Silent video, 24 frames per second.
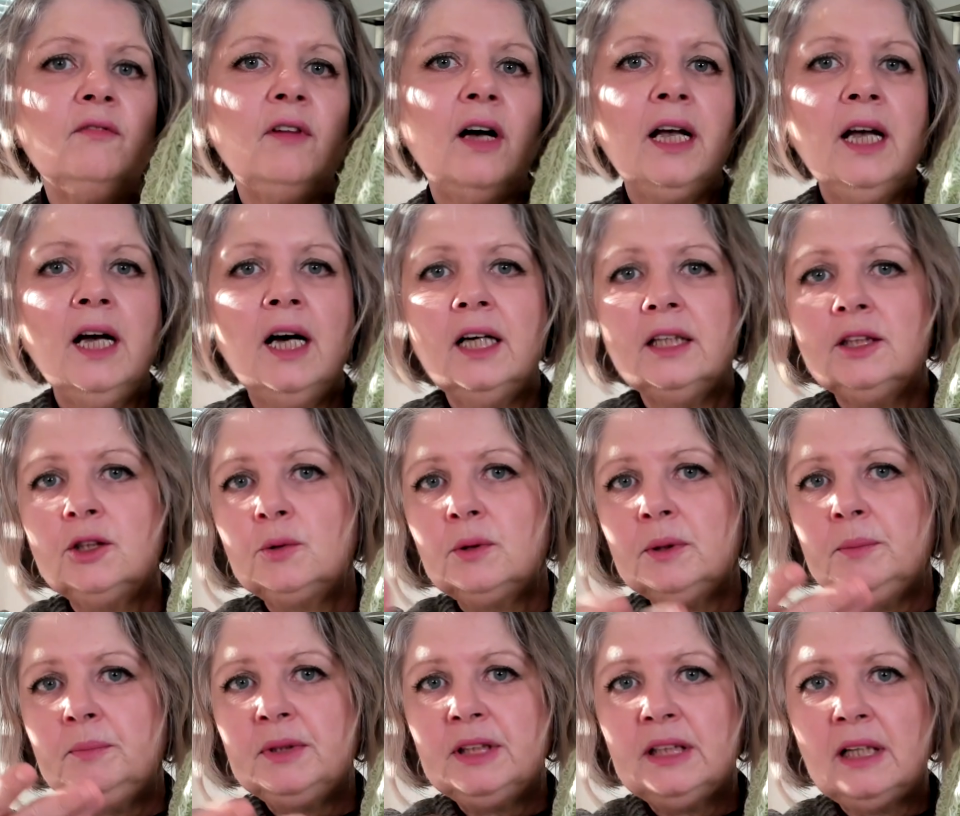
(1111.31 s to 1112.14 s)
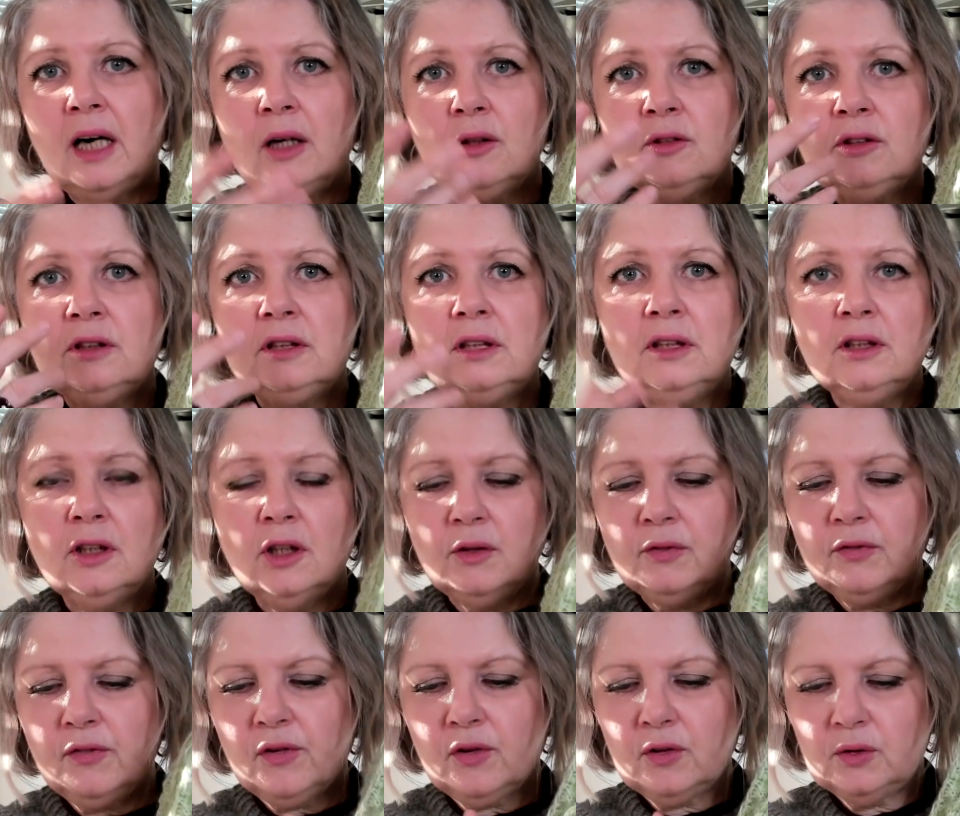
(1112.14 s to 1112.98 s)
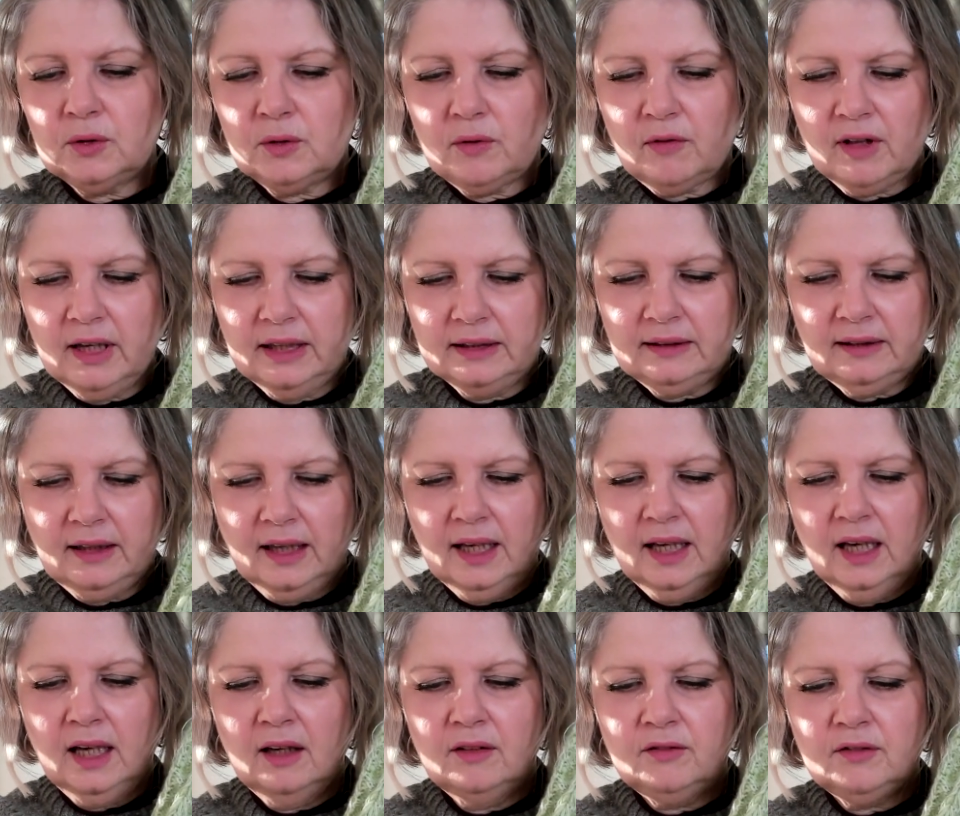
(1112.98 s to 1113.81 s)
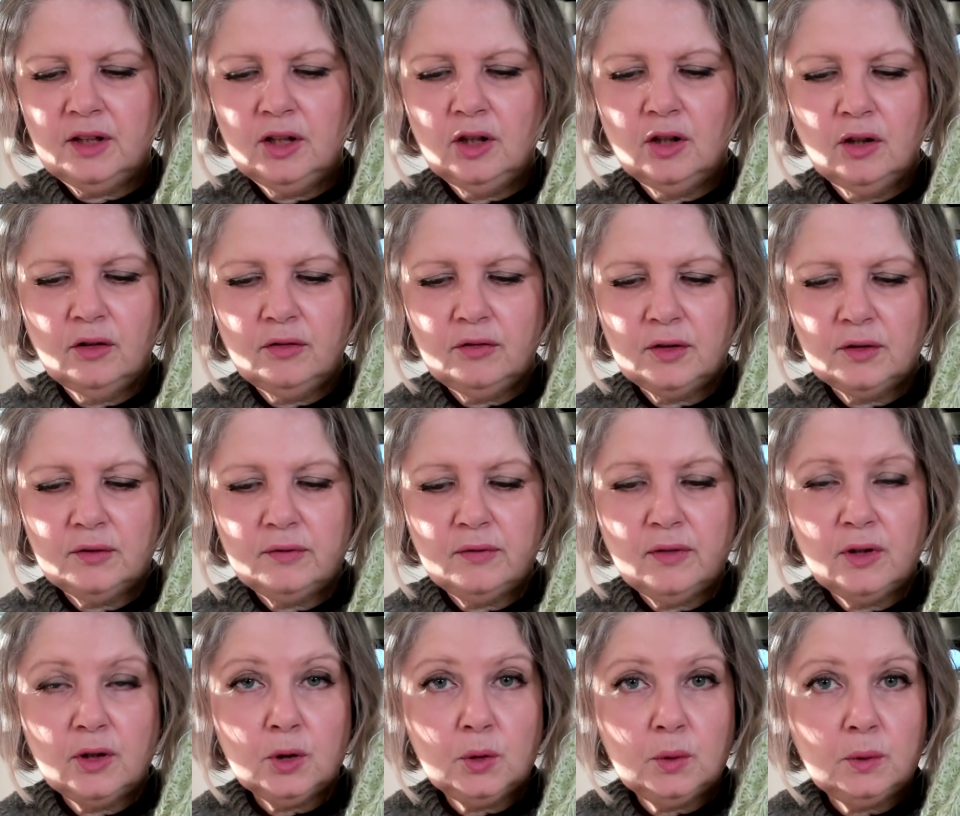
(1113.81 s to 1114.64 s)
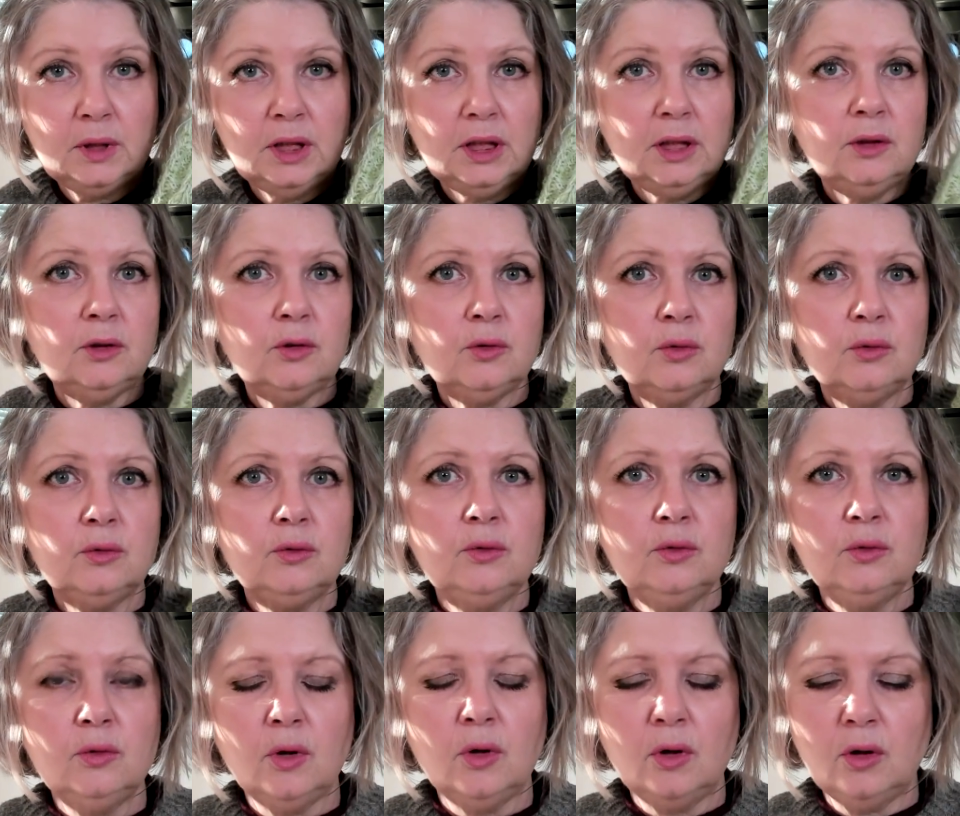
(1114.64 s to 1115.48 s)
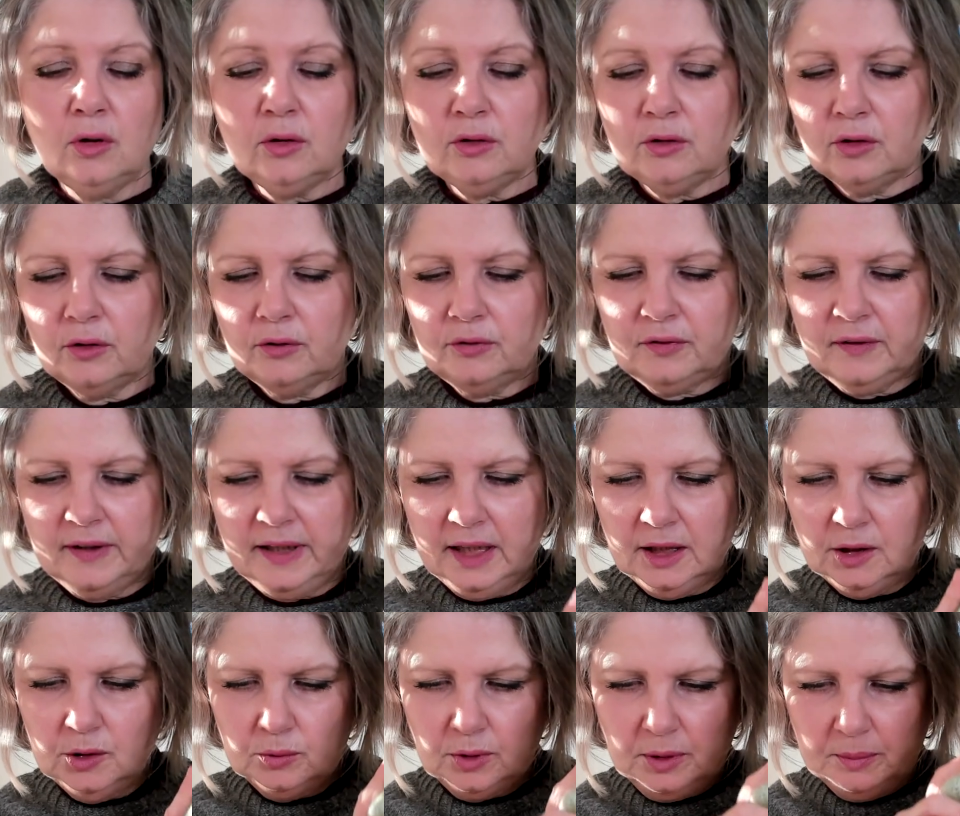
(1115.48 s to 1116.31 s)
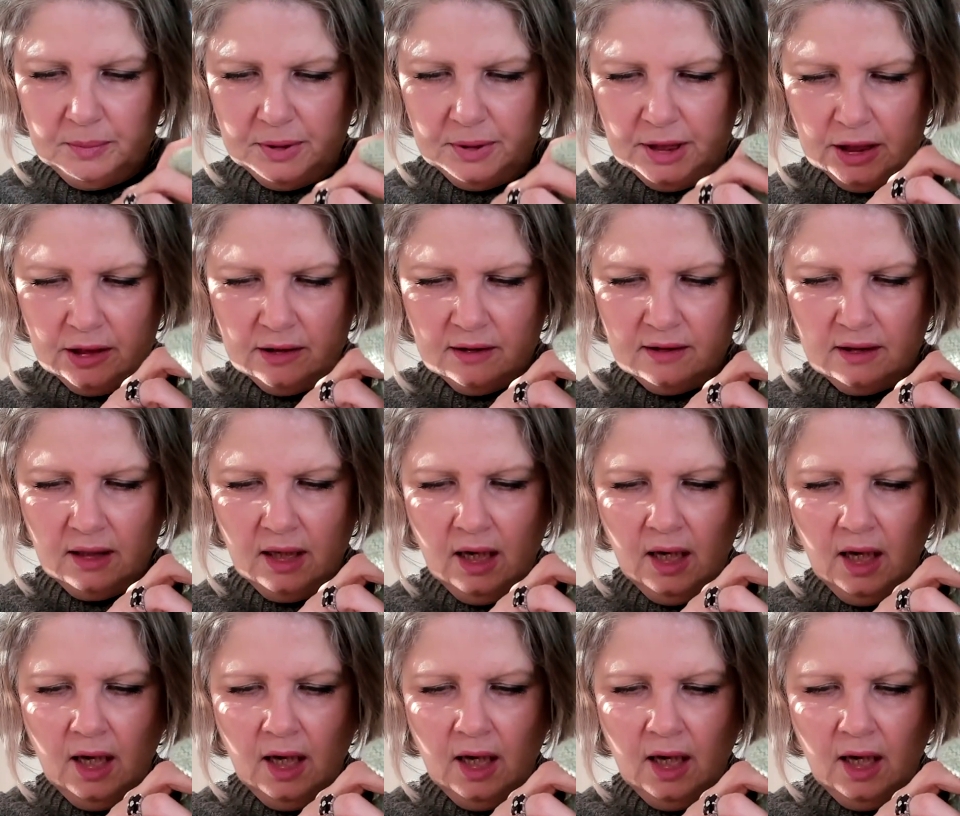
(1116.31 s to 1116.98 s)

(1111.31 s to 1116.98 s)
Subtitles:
I had ripped out enough so that I have enough of the green to do all the fade repeats.